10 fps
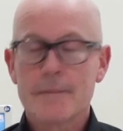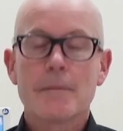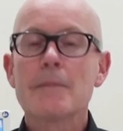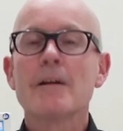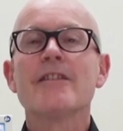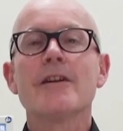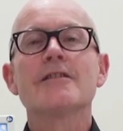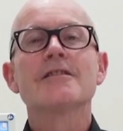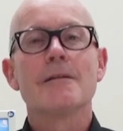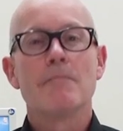people are
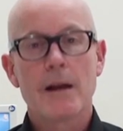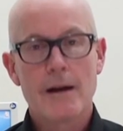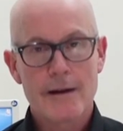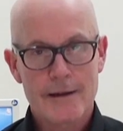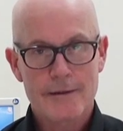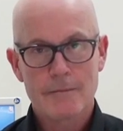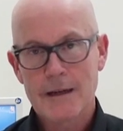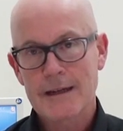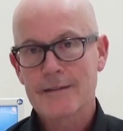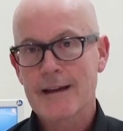not as compliant,
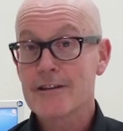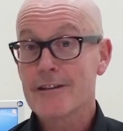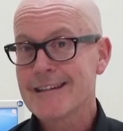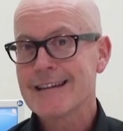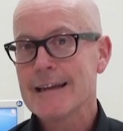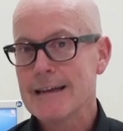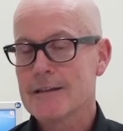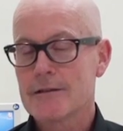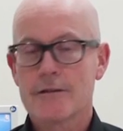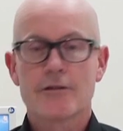meaning they don't
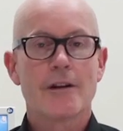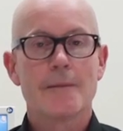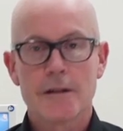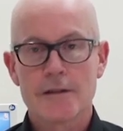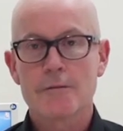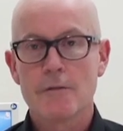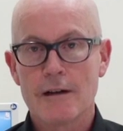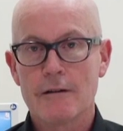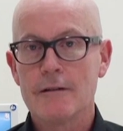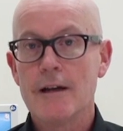adhere to the treatment as
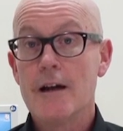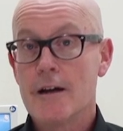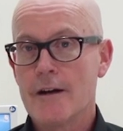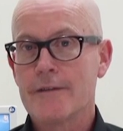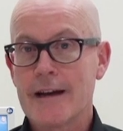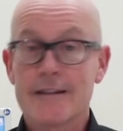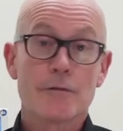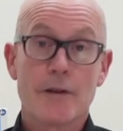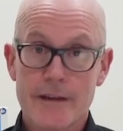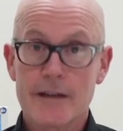well on that
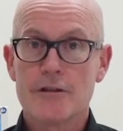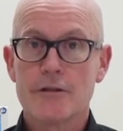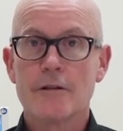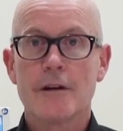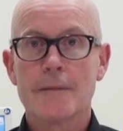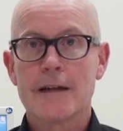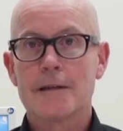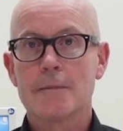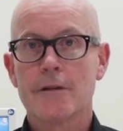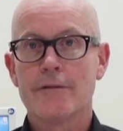as what they do on
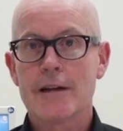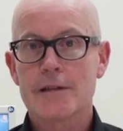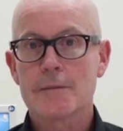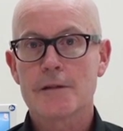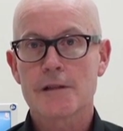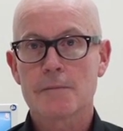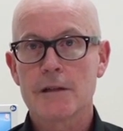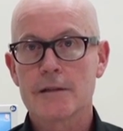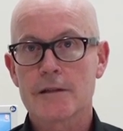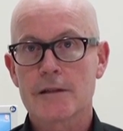mandibular advancement
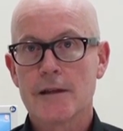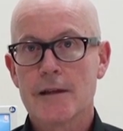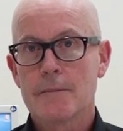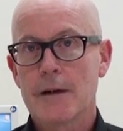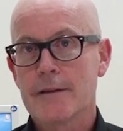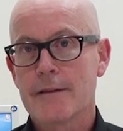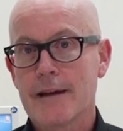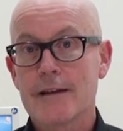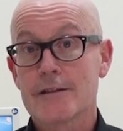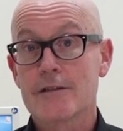splints, but
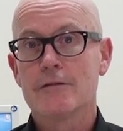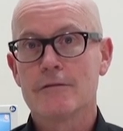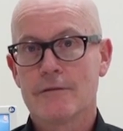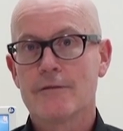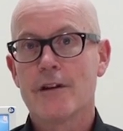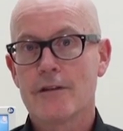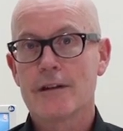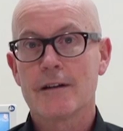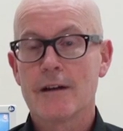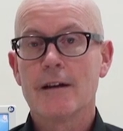they're still
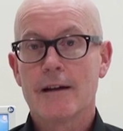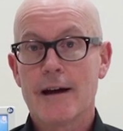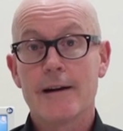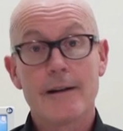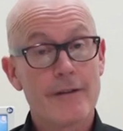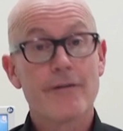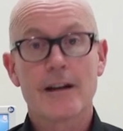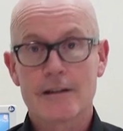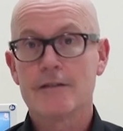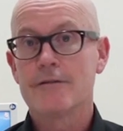very
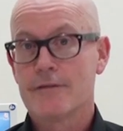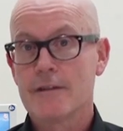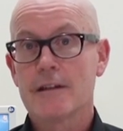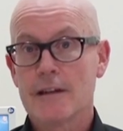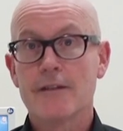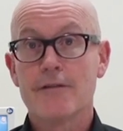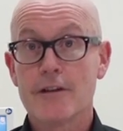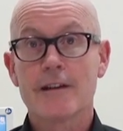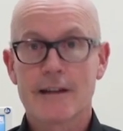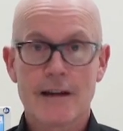effective if
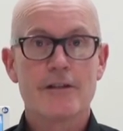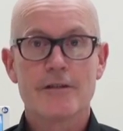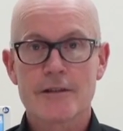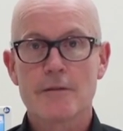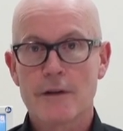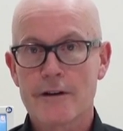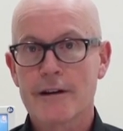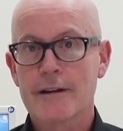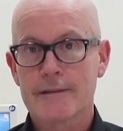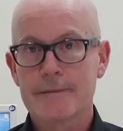you can get used to
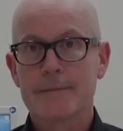wearing it.